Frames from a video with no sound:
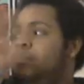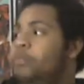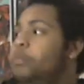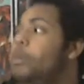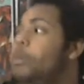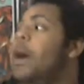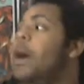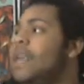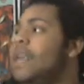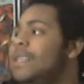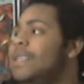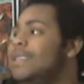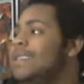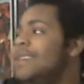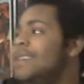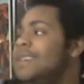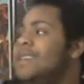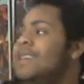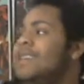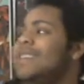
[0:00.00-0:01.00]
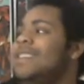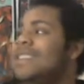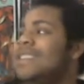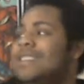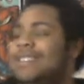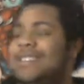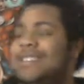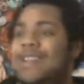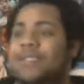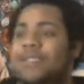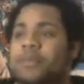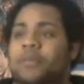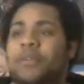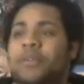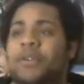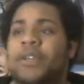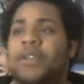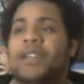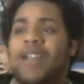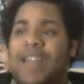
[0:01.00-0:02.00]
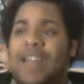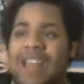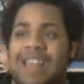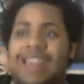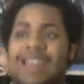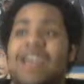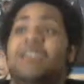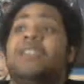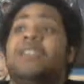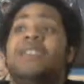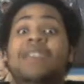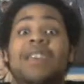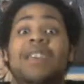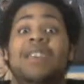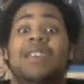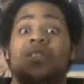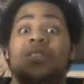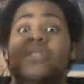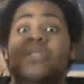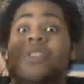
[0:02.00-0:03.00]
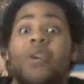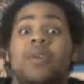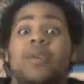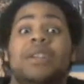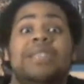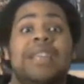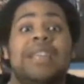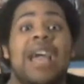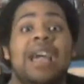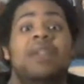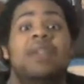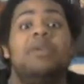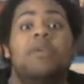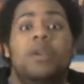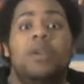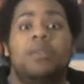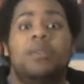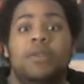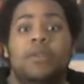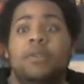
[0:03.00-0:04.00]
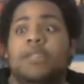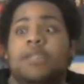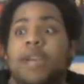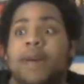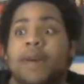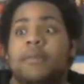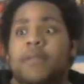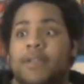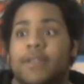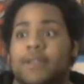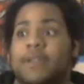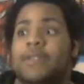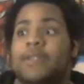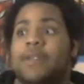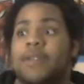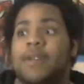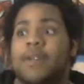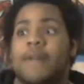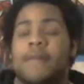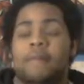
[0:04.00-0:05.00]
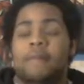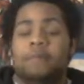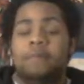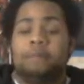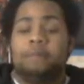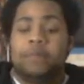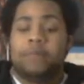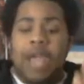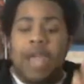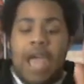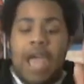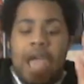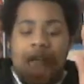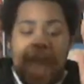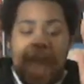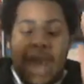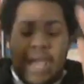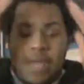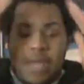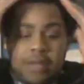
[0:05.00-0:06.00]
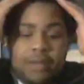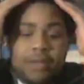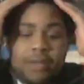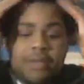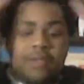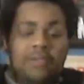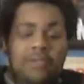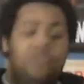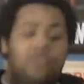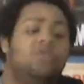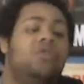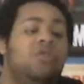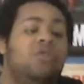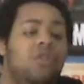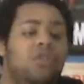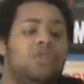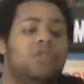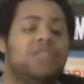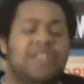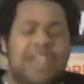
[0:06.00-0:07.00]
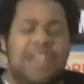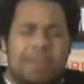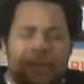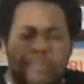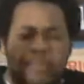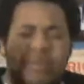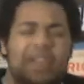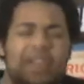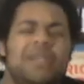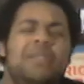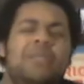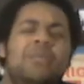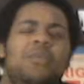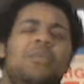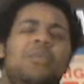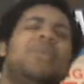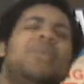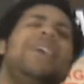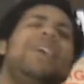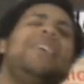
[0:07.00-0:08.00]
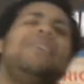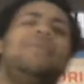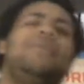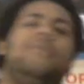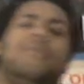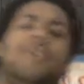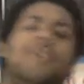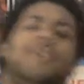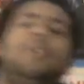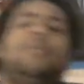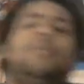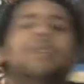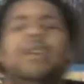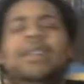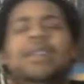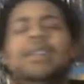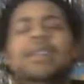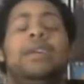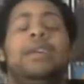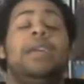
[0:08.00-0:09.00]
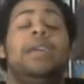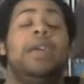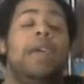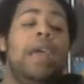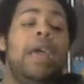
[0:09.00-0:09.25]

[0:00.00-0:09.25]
But it's not the point. Now these kids know exactly what a blowjob is. And these girls are getting pregnant way too fucking quickly.